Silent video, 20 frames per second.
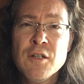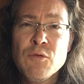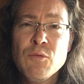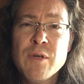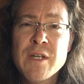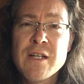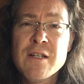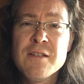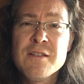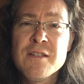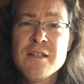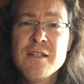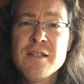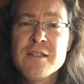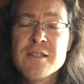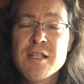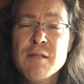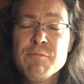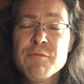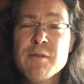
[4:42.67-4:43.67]
We consider
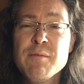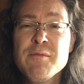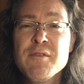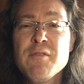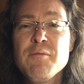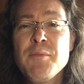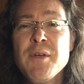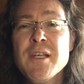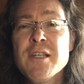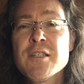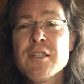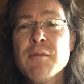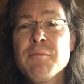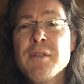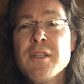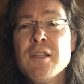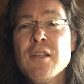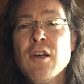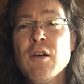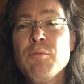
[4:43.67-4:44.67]
symptoms as being
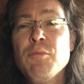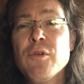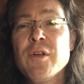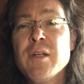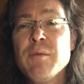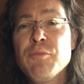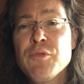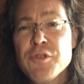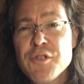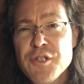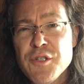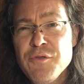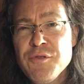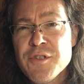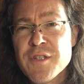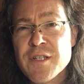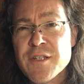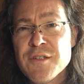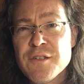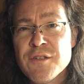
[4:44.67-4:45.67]
something that our body
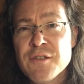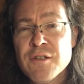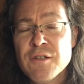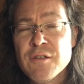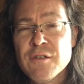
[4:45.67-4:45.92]
produces